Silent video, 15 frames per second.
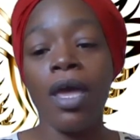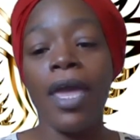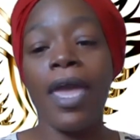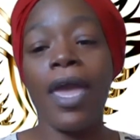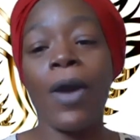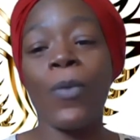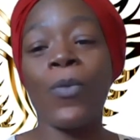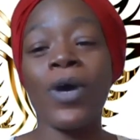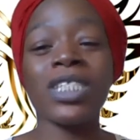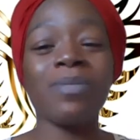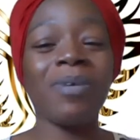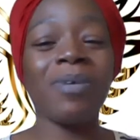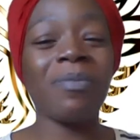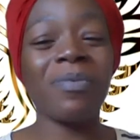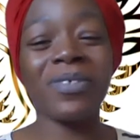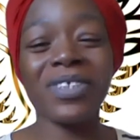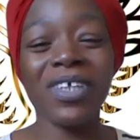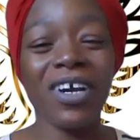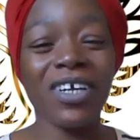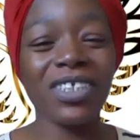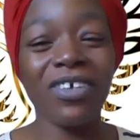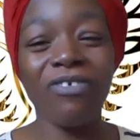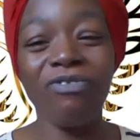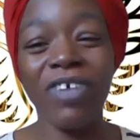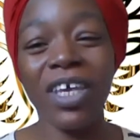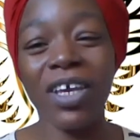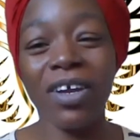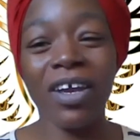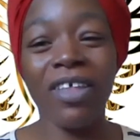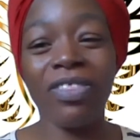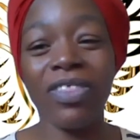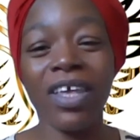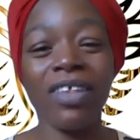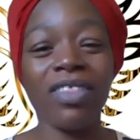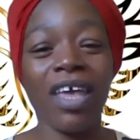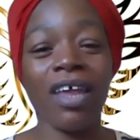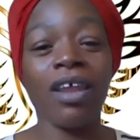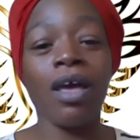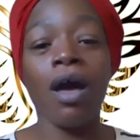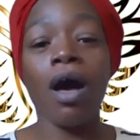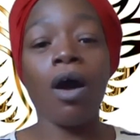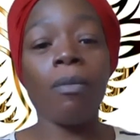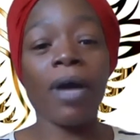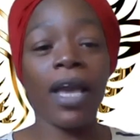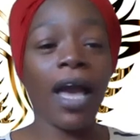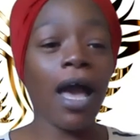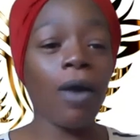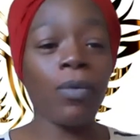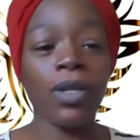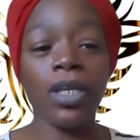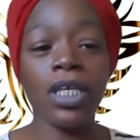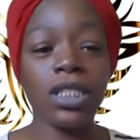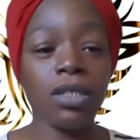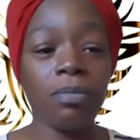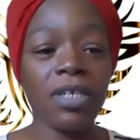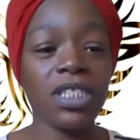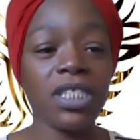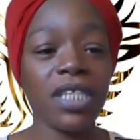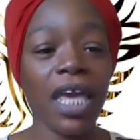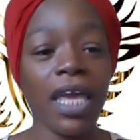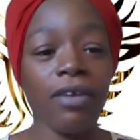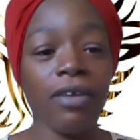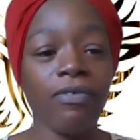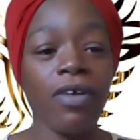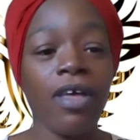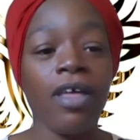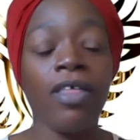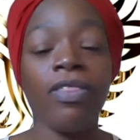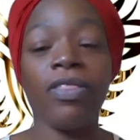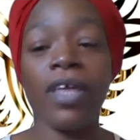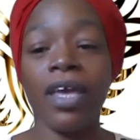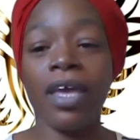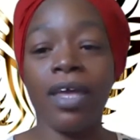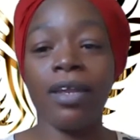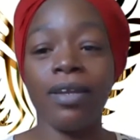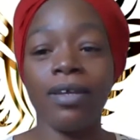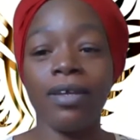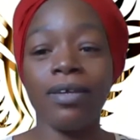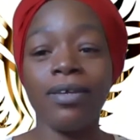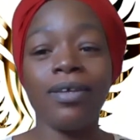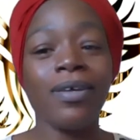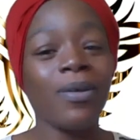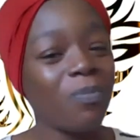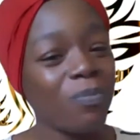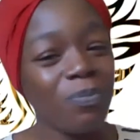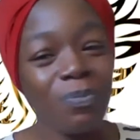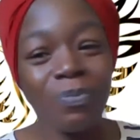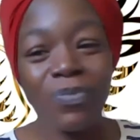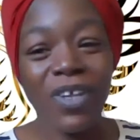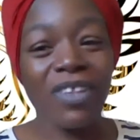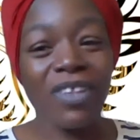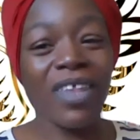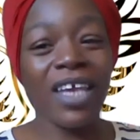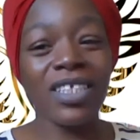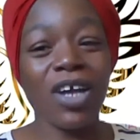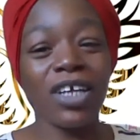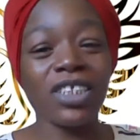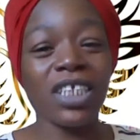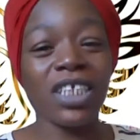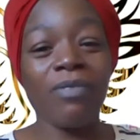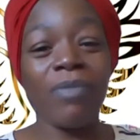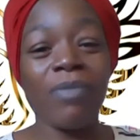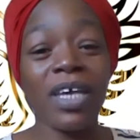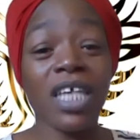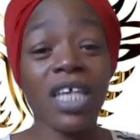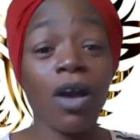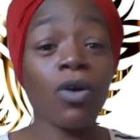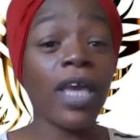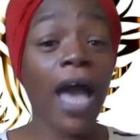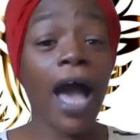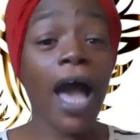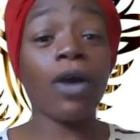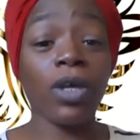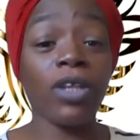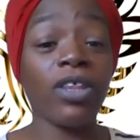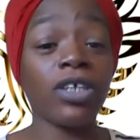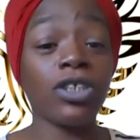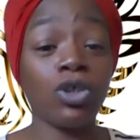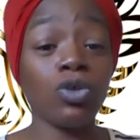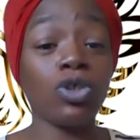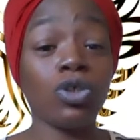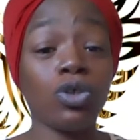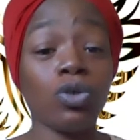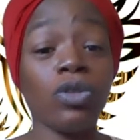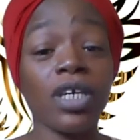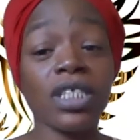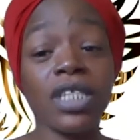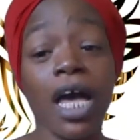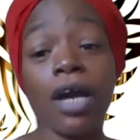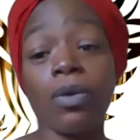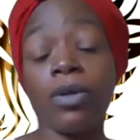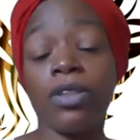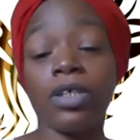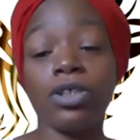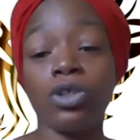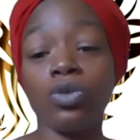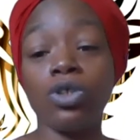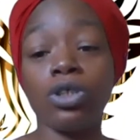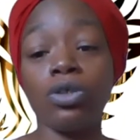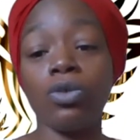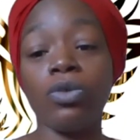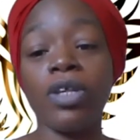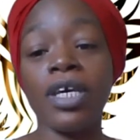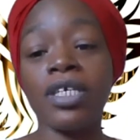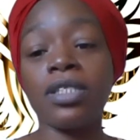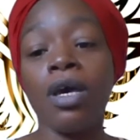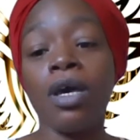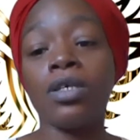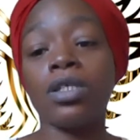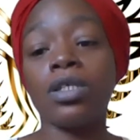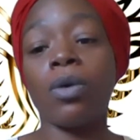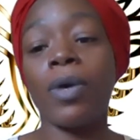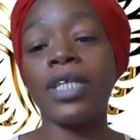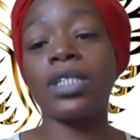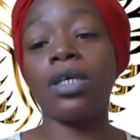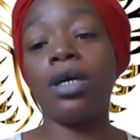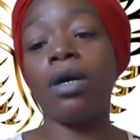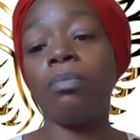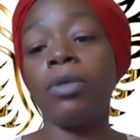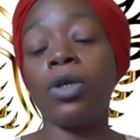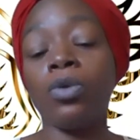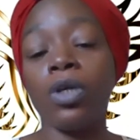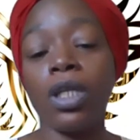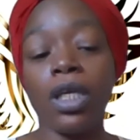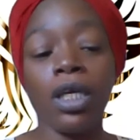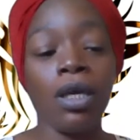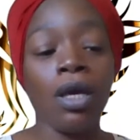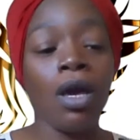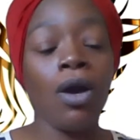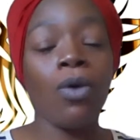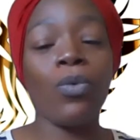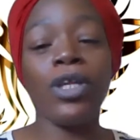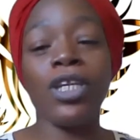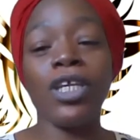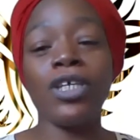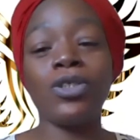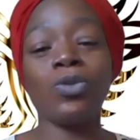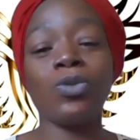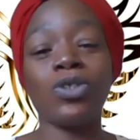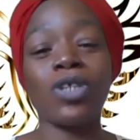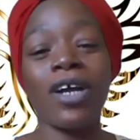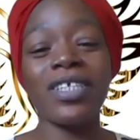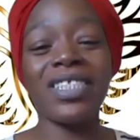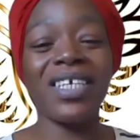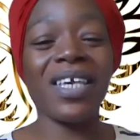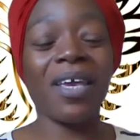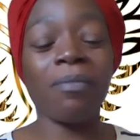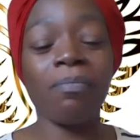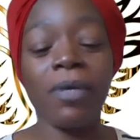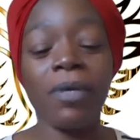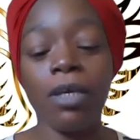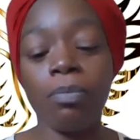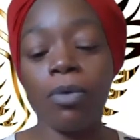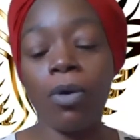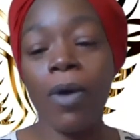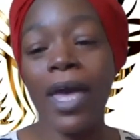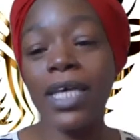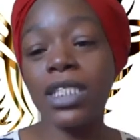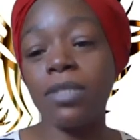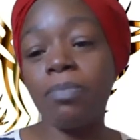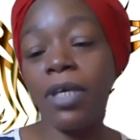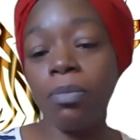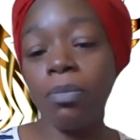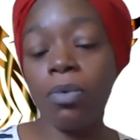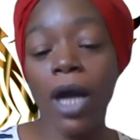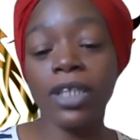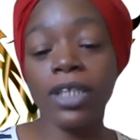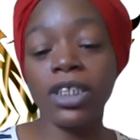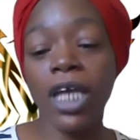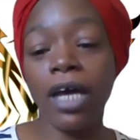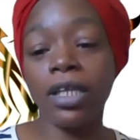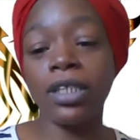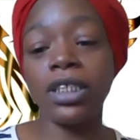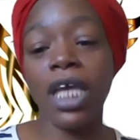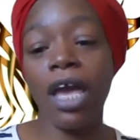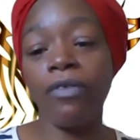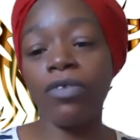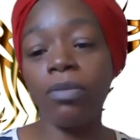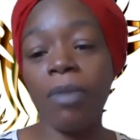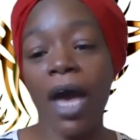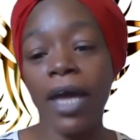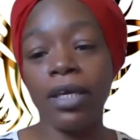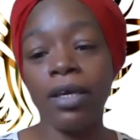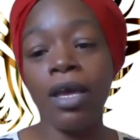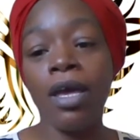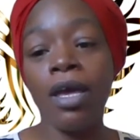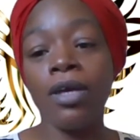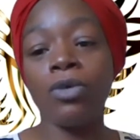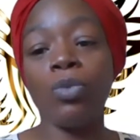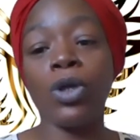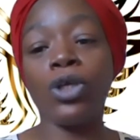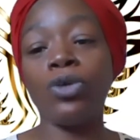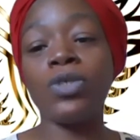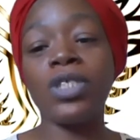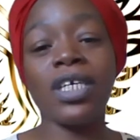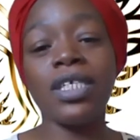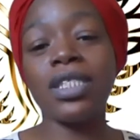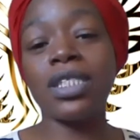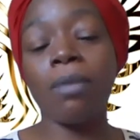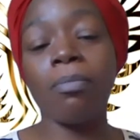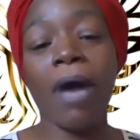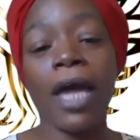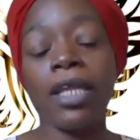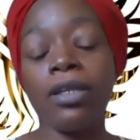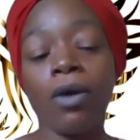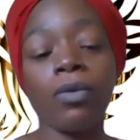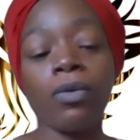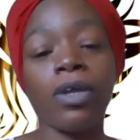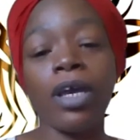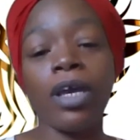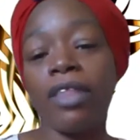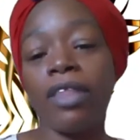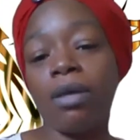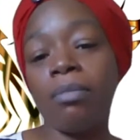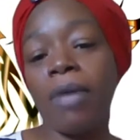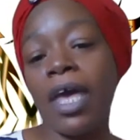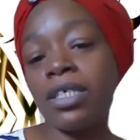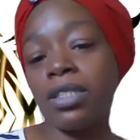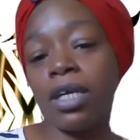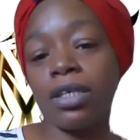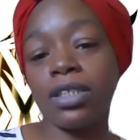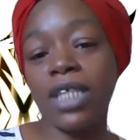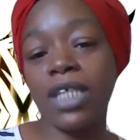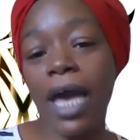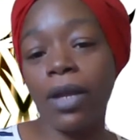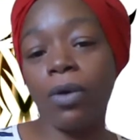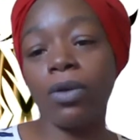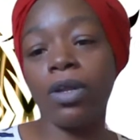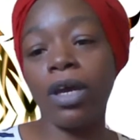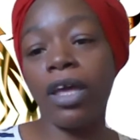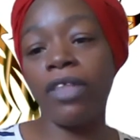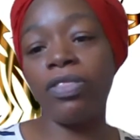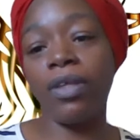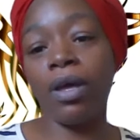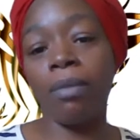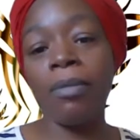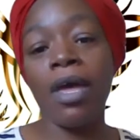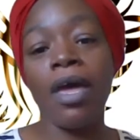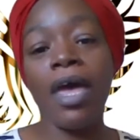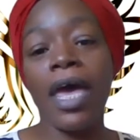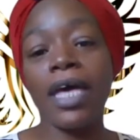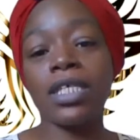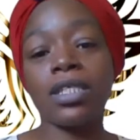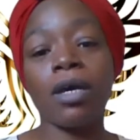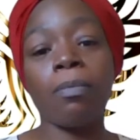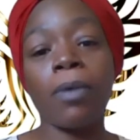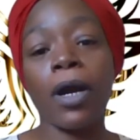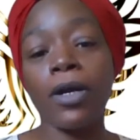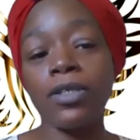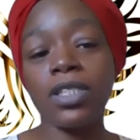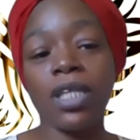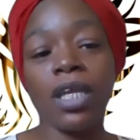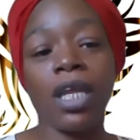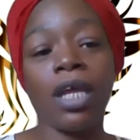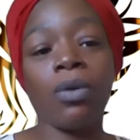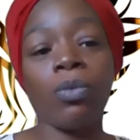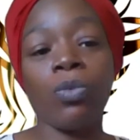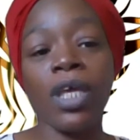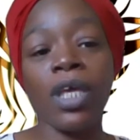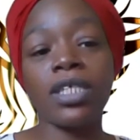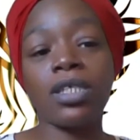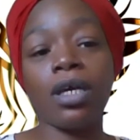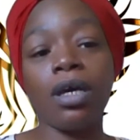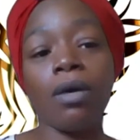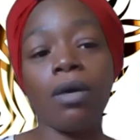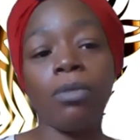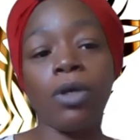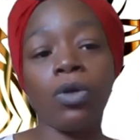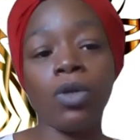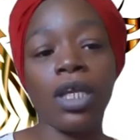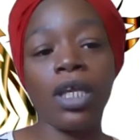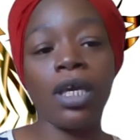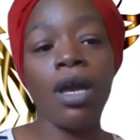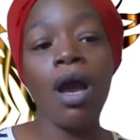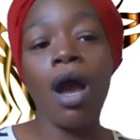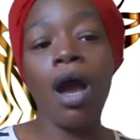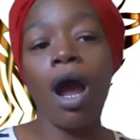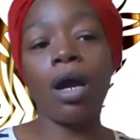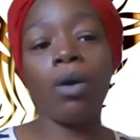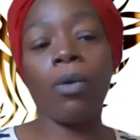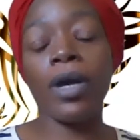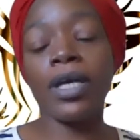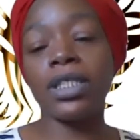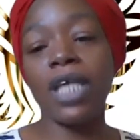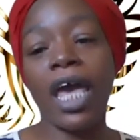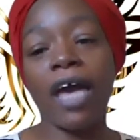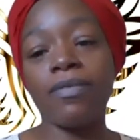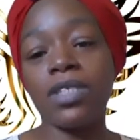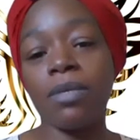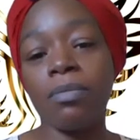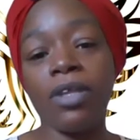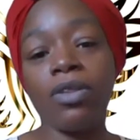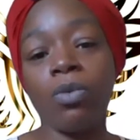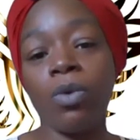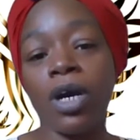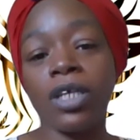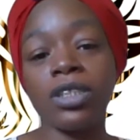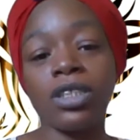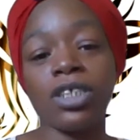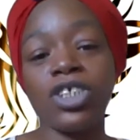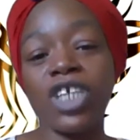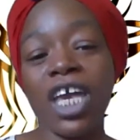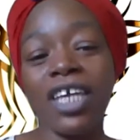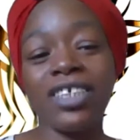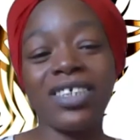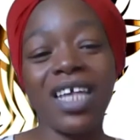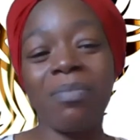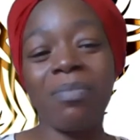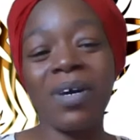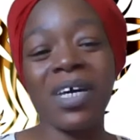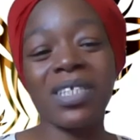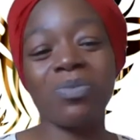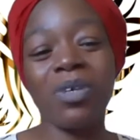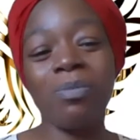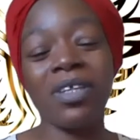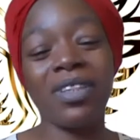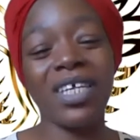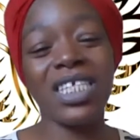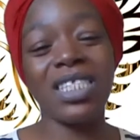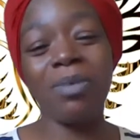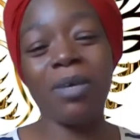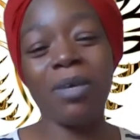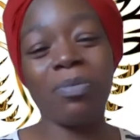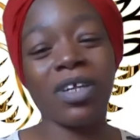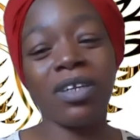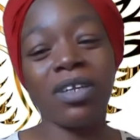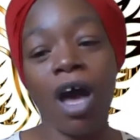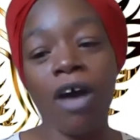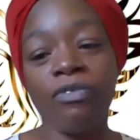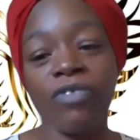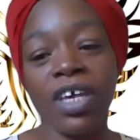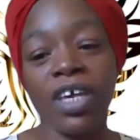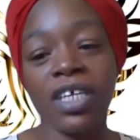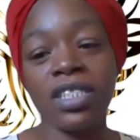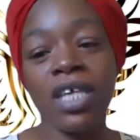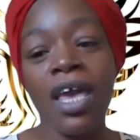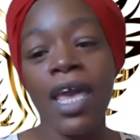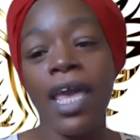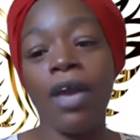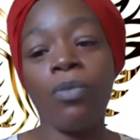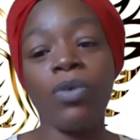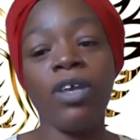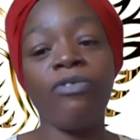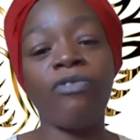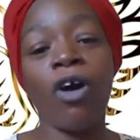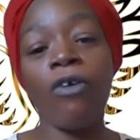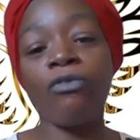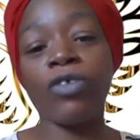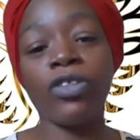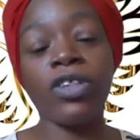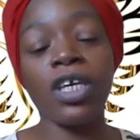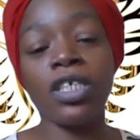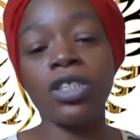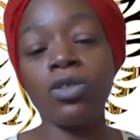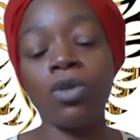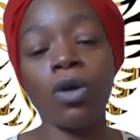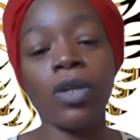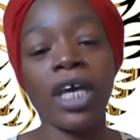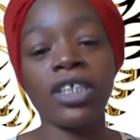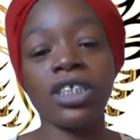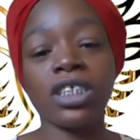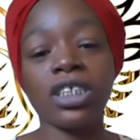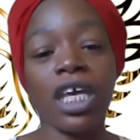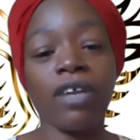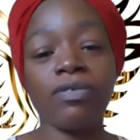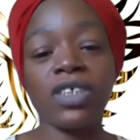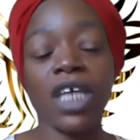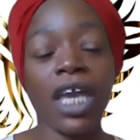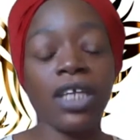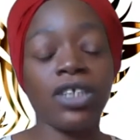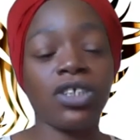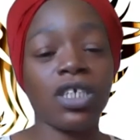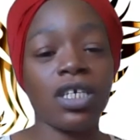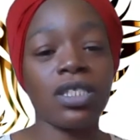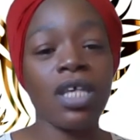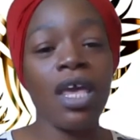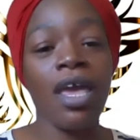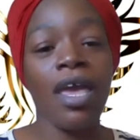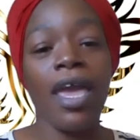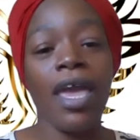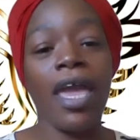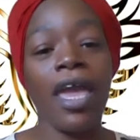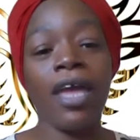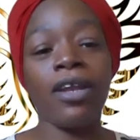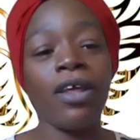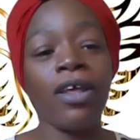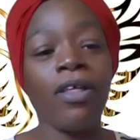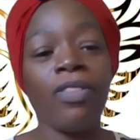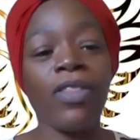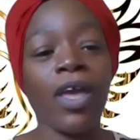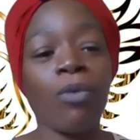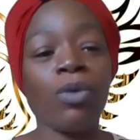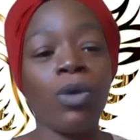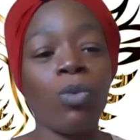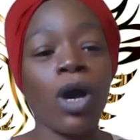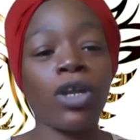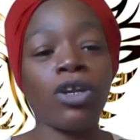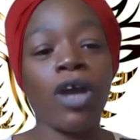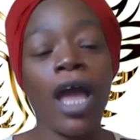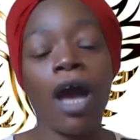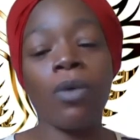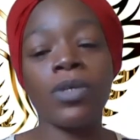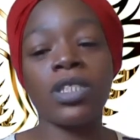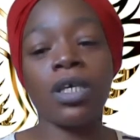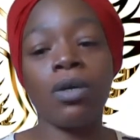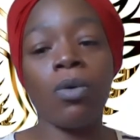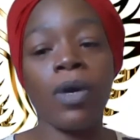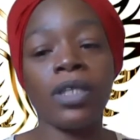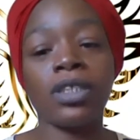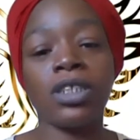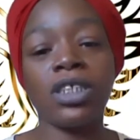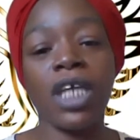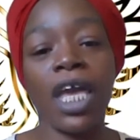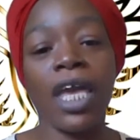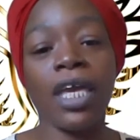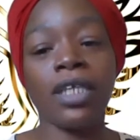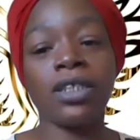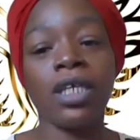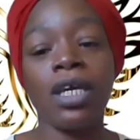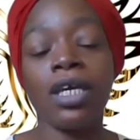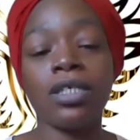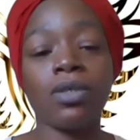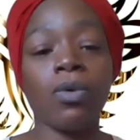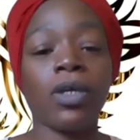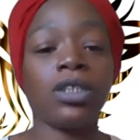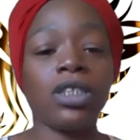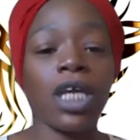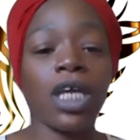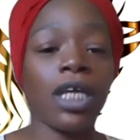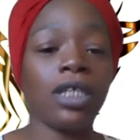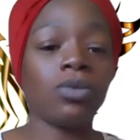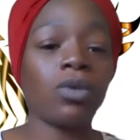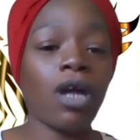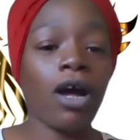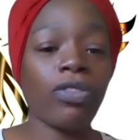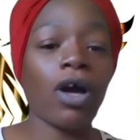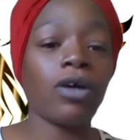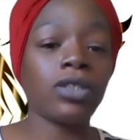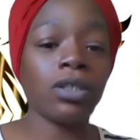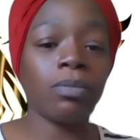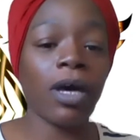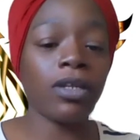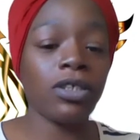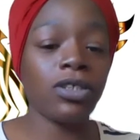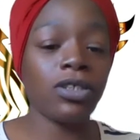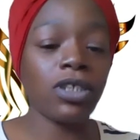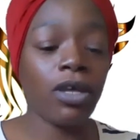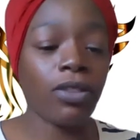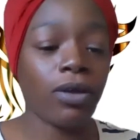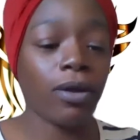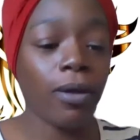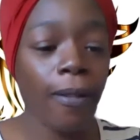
And once people start to fear and think that, oh my God, we need to be safe, then they start to invest, like, oh yeah, I agree that you should do this, I agree that you should do this. So as a community, we need to start seeing people as people. I challenge everybody, when you see somebody, don't look at them as their title, look at them as a person. And we as a community are going to have to be the ones to change that, because we put these people in office and we vote for these, legislative changes, and then we wonder, how is it going to change? It's going to change with our thoughts about each other.